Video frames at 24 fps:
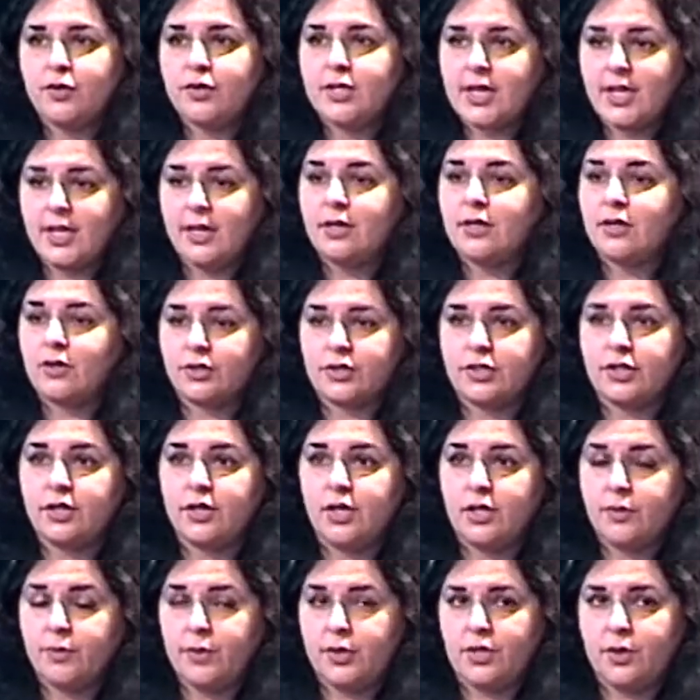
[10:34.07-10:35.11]
you tend not to
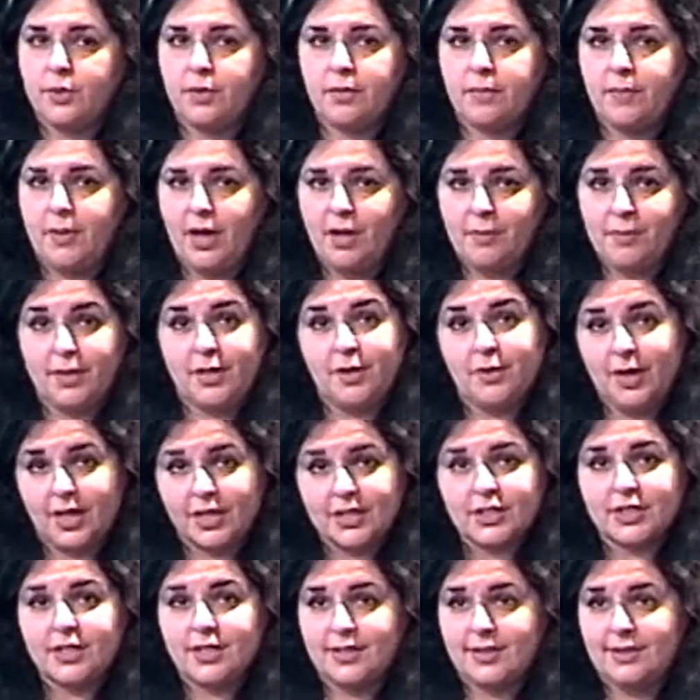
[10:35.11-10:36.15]
know, when you're with Baba, you
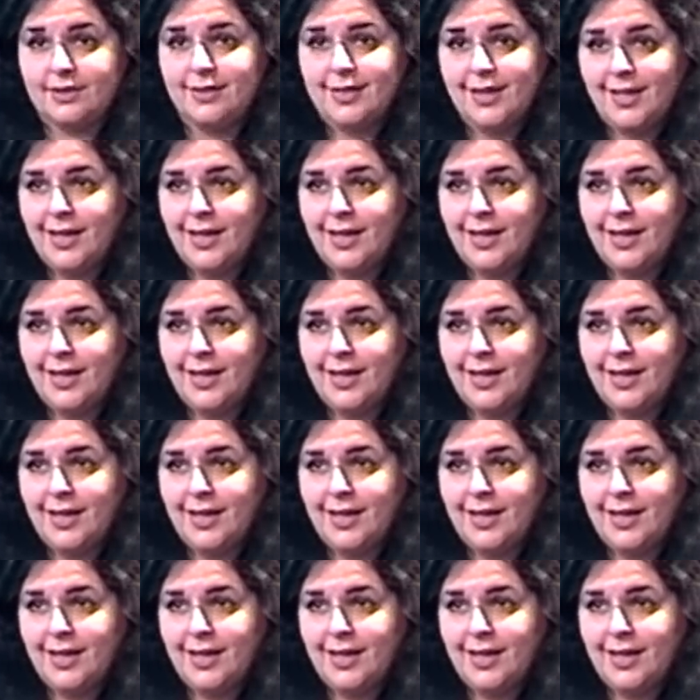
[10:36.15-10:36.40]
actually